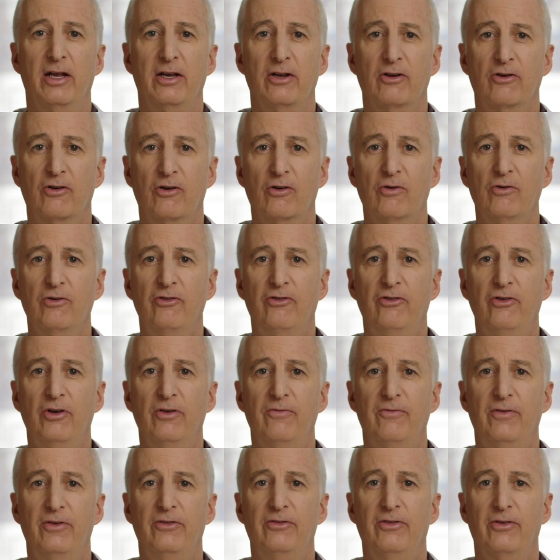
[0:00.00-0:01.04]
encourage you to
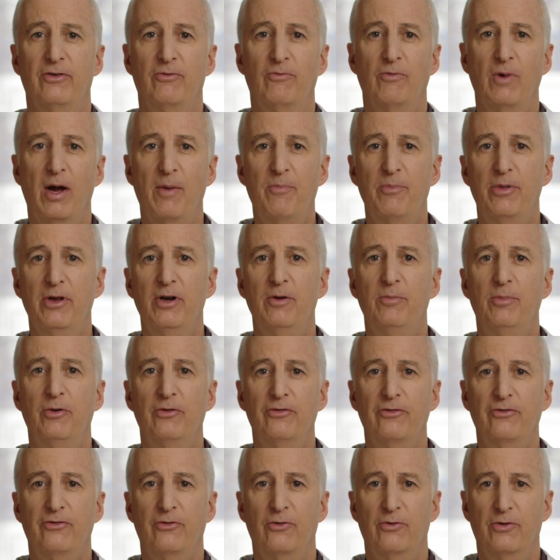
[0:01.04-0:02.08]
visit reputable
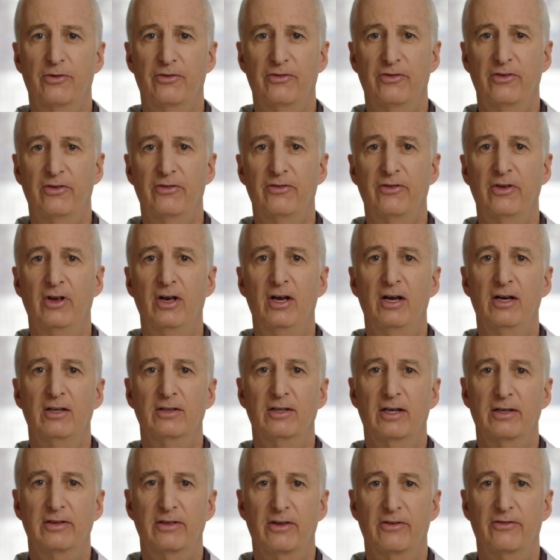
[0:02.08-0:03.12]
sources
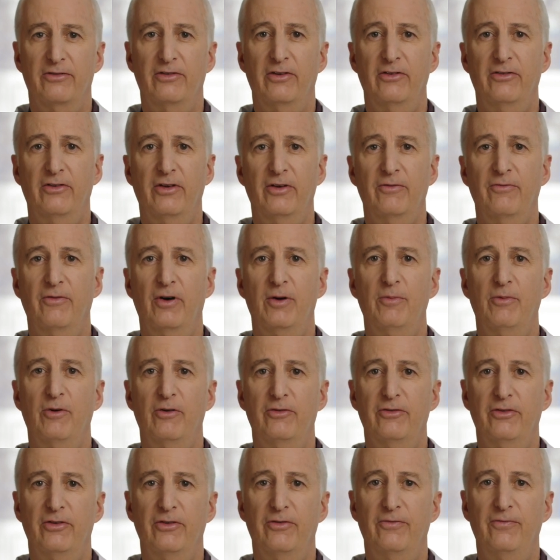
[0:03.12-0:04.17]
like the Cystic
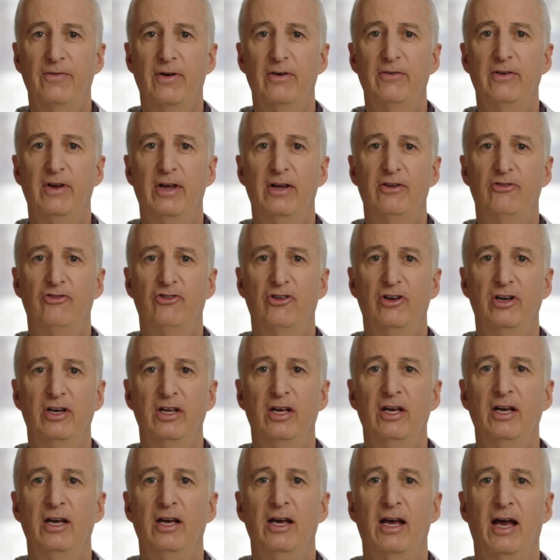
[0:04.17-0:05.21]
Fibrosis Foundation
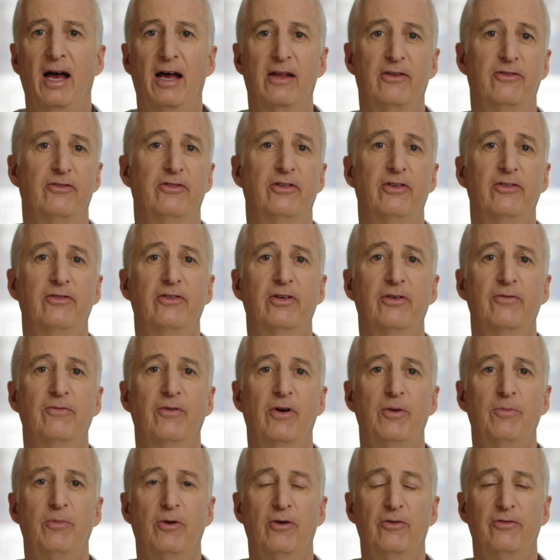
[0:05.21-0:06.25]
and Cystic
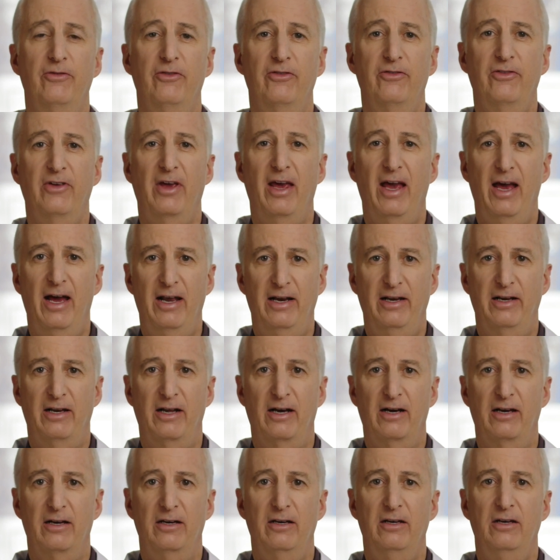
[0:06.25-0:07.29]
Fibrosis
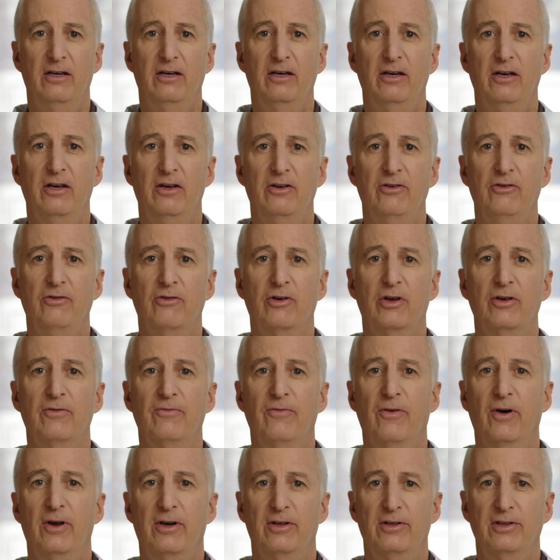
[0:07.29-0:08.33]
Canada. You can
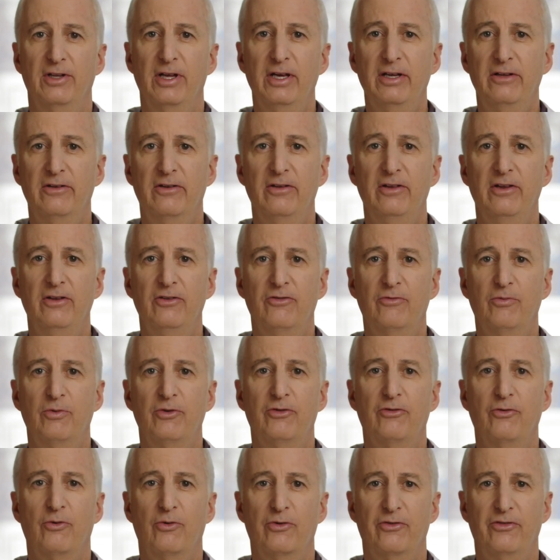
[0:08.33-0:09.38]
find a link to these
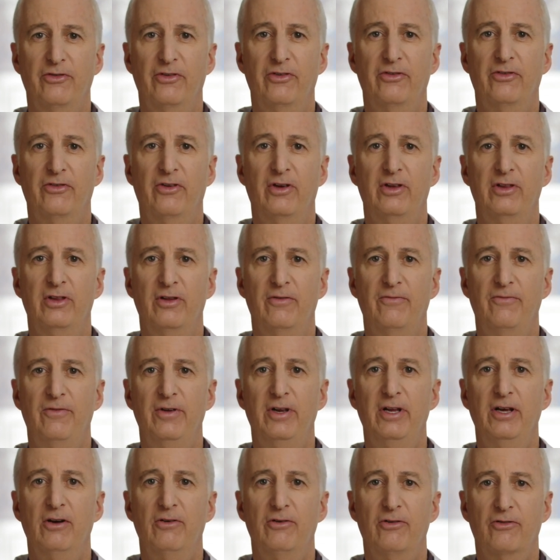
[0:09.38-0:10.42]
resources in the
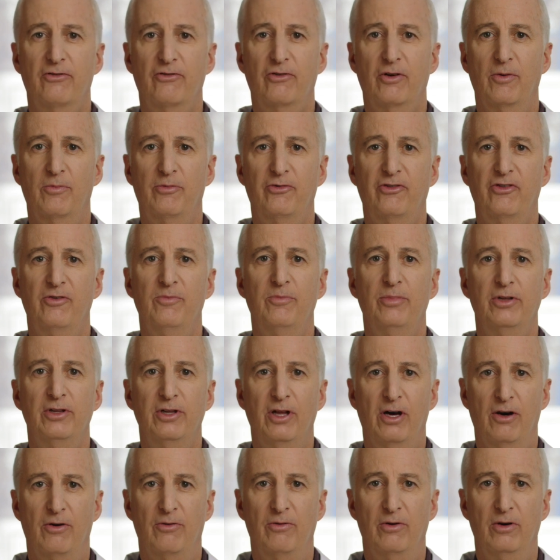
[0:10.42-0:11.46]
video description
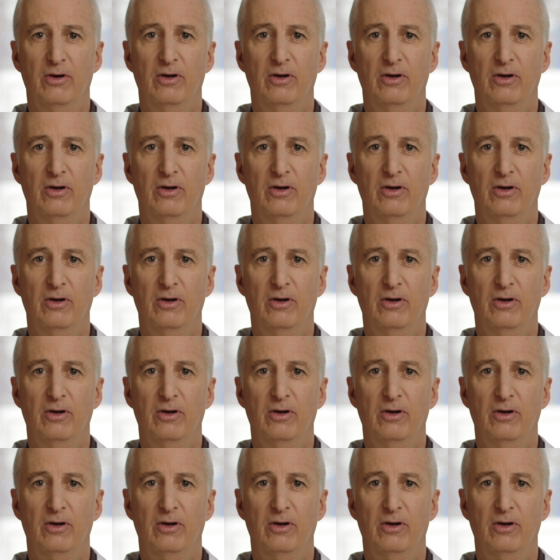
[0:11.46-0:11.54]
below.